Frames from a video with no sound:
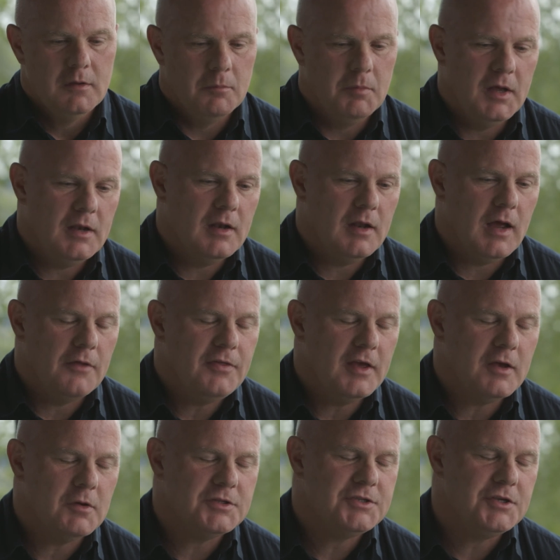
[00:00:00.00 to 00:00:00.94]
but I
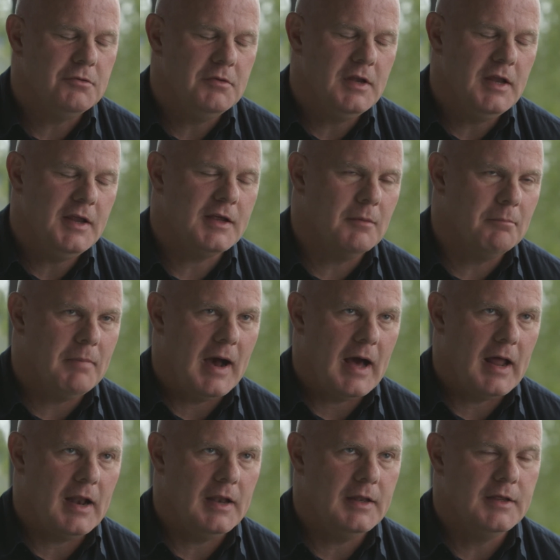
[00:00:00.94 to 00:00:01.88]
think what's unique
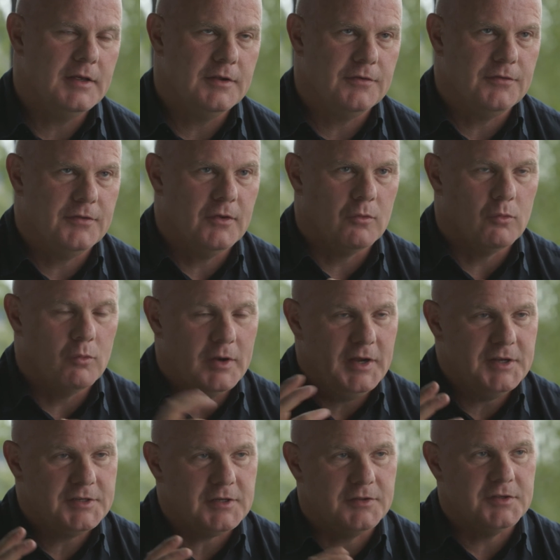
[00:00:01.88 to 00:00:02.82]
about it is the
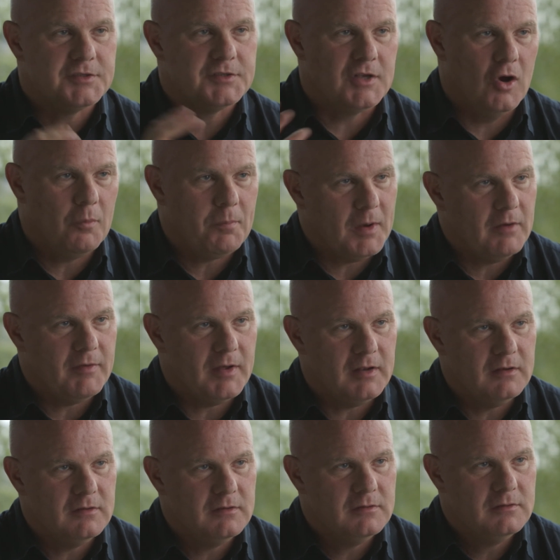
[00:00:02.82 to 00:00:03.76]
reach and the scope of
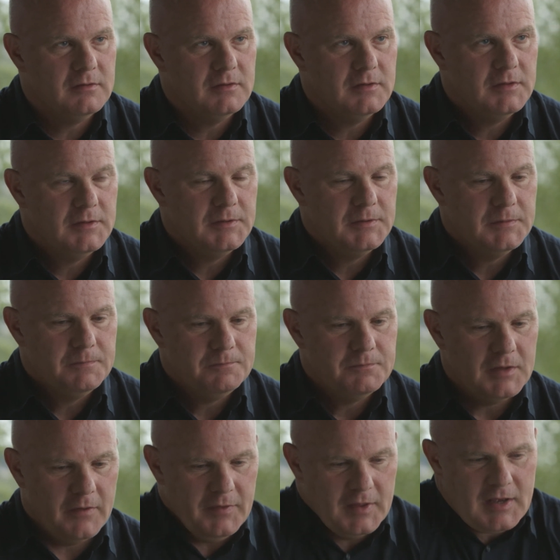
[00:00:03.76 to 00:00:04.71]
it
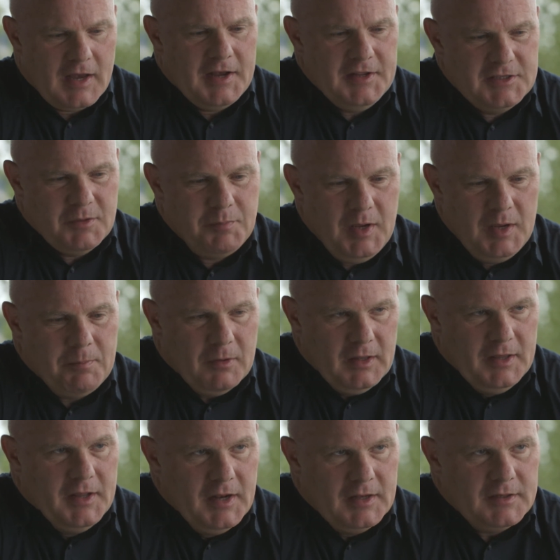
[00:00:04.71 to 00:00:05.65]
and the kinds of people in